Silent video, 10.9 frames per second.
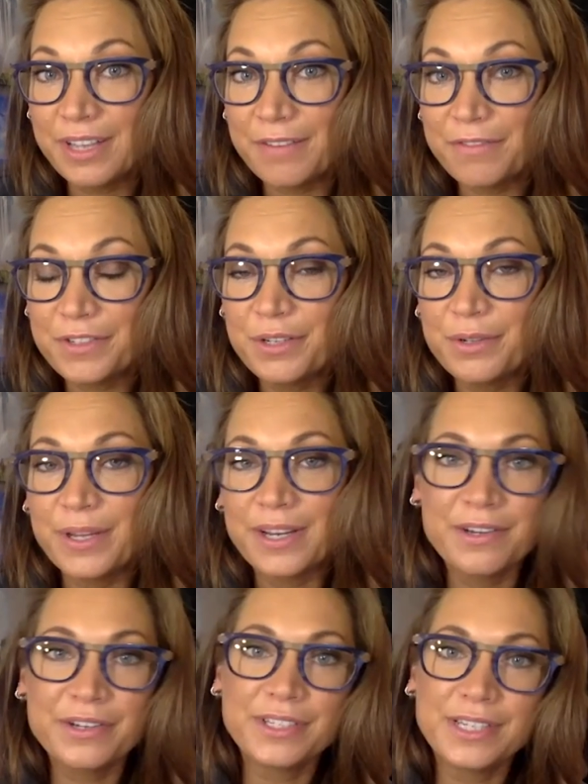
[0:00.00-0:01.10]
life too, at
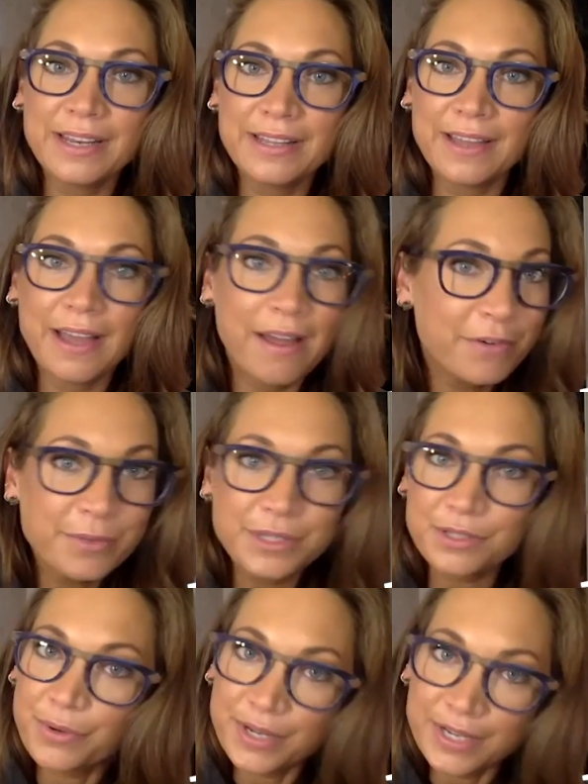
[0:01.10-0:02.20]
understanding that everyone's
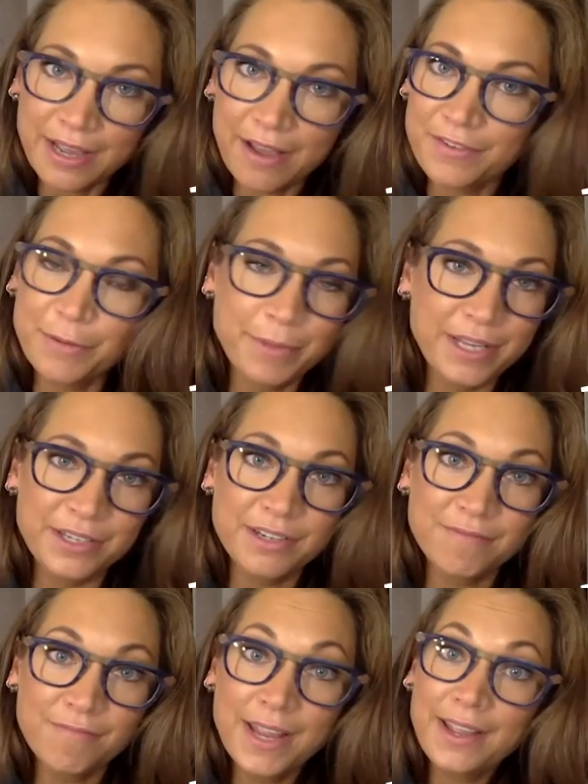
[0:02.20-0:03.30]
going to have an
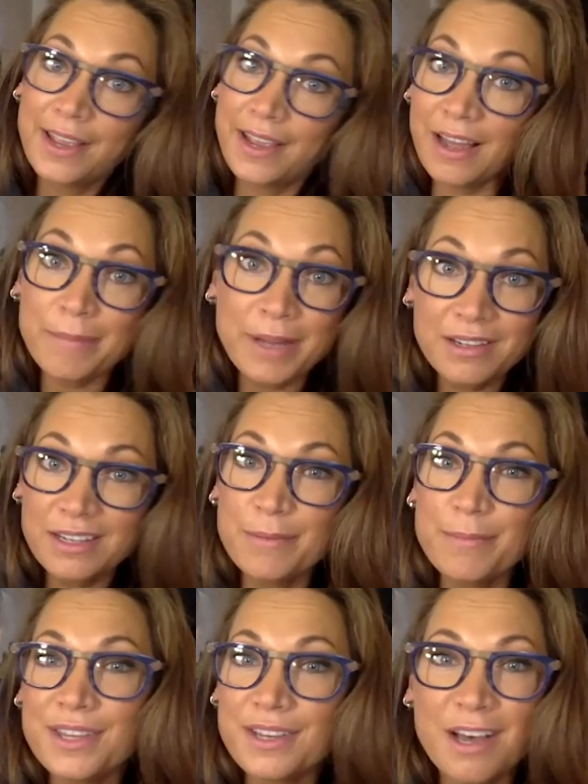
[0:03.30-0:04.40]
opinion, and I'm not going to
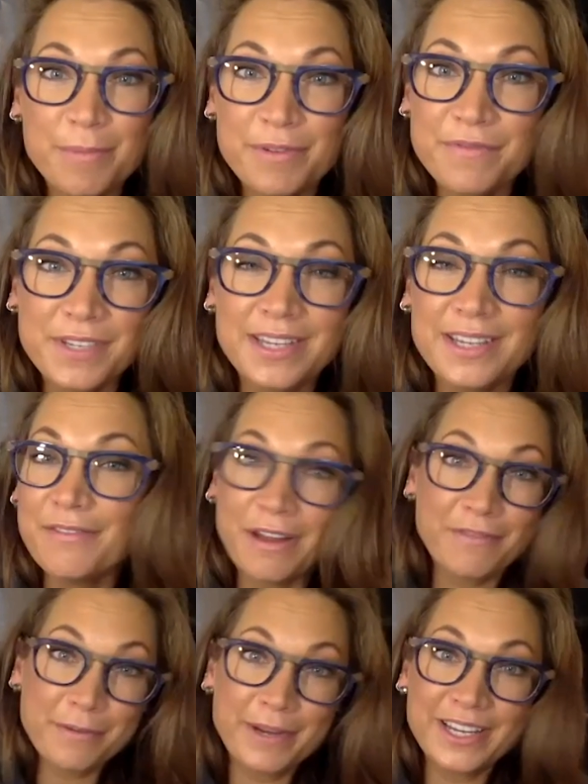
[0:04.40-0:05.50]
be the cup of tea of
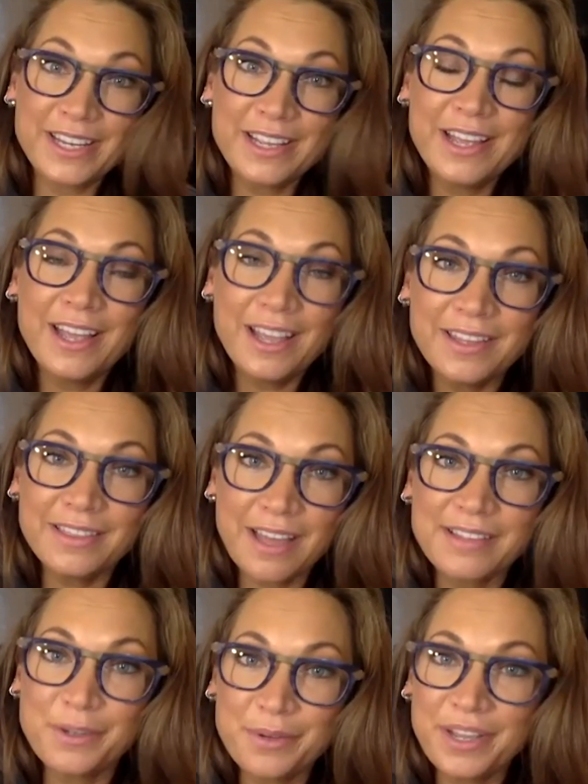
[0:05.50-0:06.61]
everybody, and that
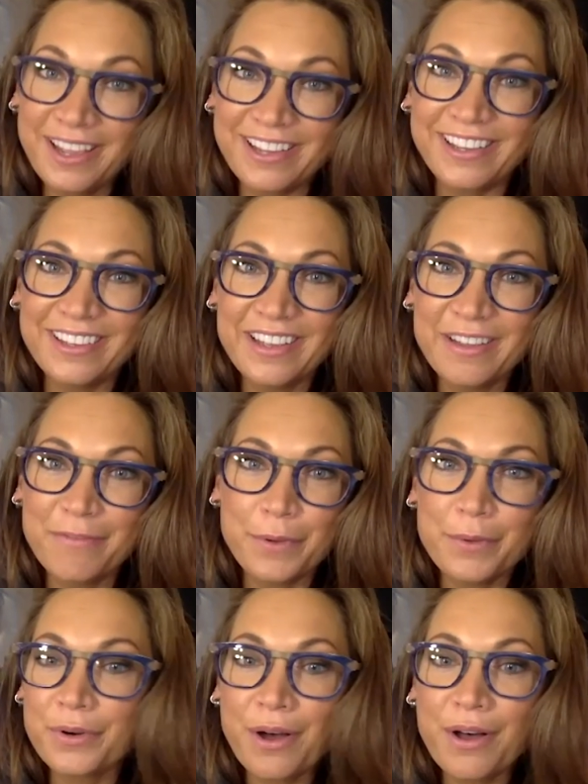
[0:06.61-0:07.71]
that's okay if we
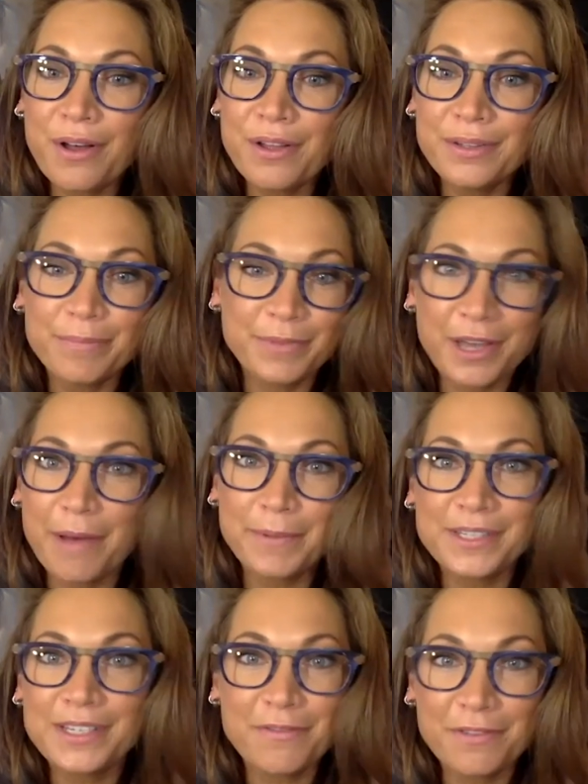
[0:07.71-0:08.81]
were all the cup of
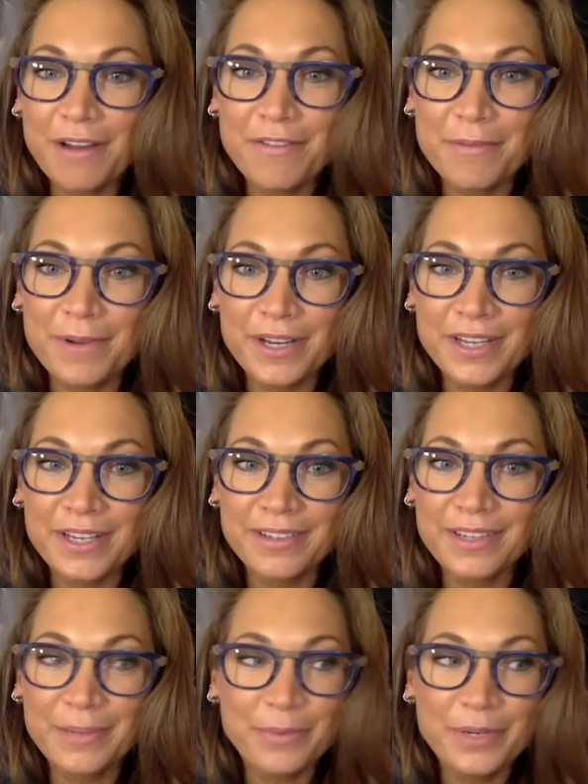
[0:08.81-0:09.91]
tea for everybody,
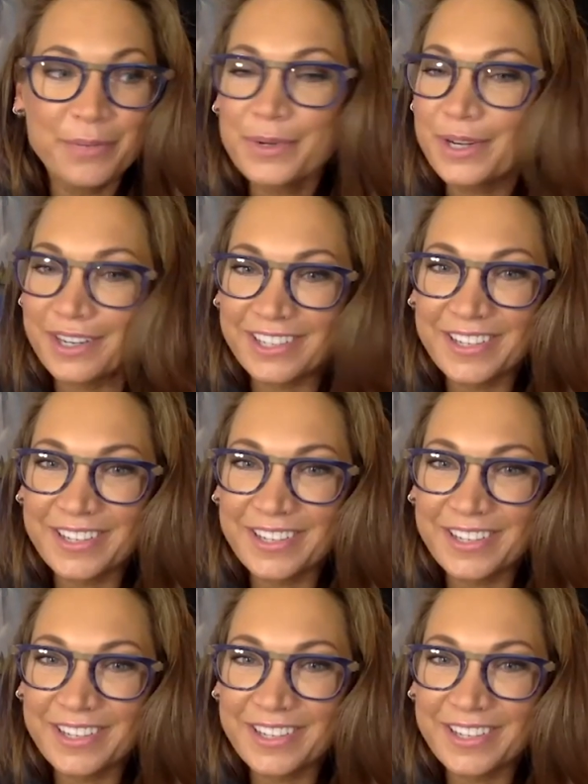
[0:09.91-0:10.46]
it wouldn't work.